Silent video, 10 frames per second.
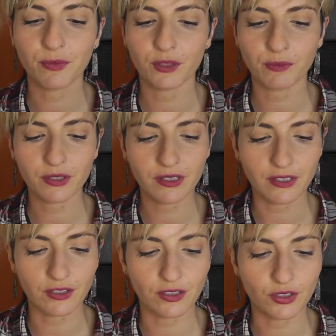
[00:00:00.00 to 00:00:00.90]
purpose,
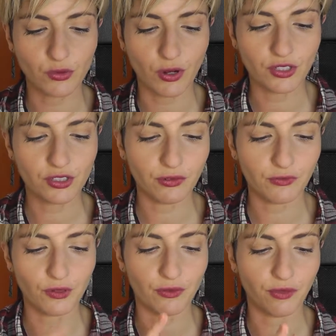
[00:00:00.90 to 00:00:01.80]
let's just swatch a
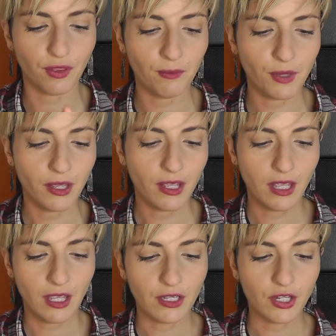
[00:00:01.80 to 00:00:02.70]
few of them
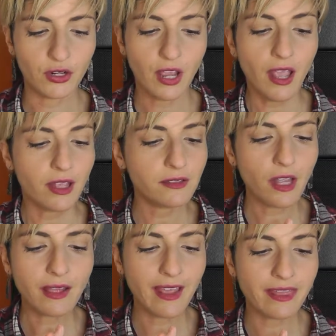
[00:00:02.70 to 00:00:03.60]
in here. It's
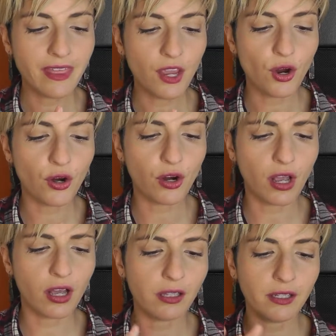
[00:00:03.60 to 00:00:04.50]
not like they are
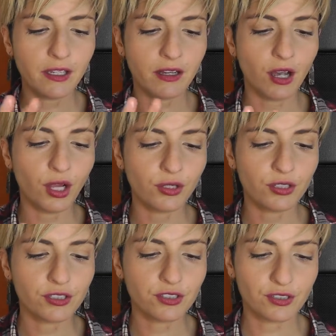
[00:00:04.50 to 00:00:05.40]
ugly
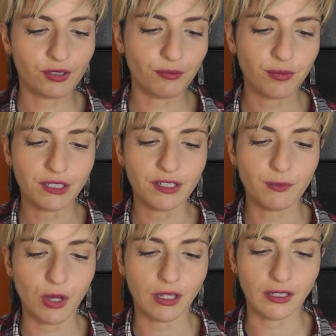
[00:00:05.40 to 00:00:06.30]
colors, but
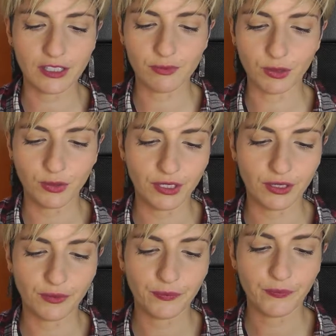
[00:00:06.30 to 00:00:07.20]
come on, let's be
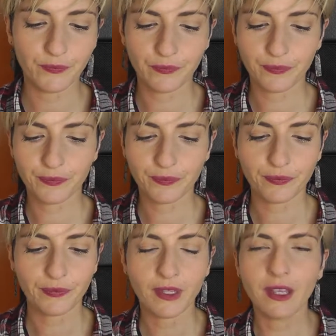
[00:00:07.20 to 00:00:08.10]
real.
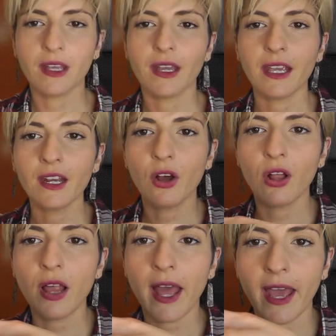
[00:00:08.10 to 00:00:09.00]
It
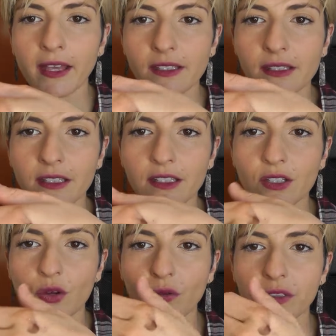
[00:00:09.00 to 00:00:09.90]
all has
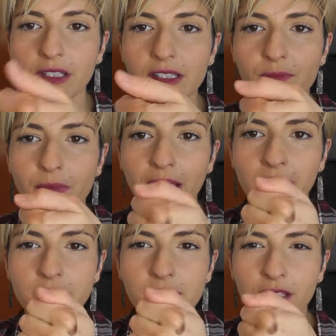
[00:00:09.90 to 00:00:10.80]
this goldeny
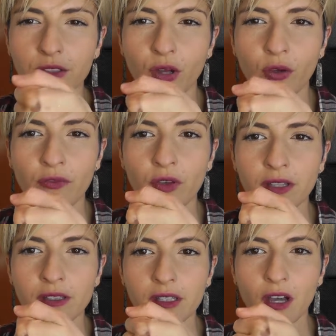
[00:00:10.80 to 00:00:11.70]
specks. I don't know if you
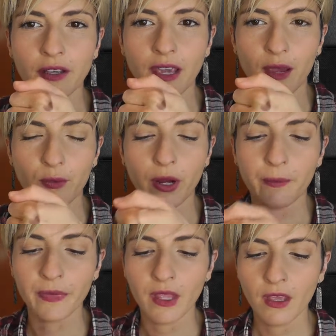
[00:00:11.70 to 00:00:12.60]
can see on
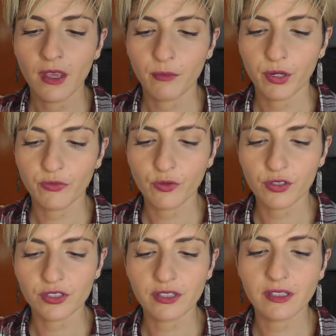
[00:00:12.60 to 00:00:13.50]
camera, but of
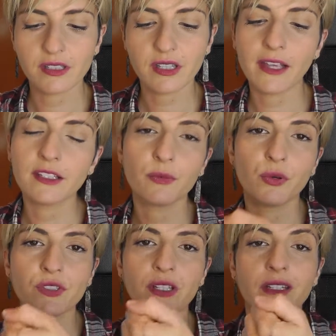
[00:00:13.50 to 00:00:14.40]
course this is, I
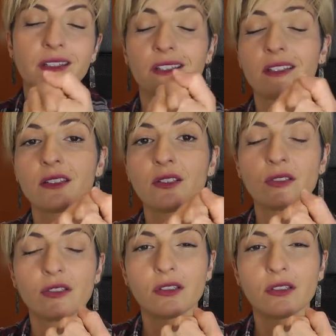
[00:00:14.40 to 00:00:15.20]
suppose it is to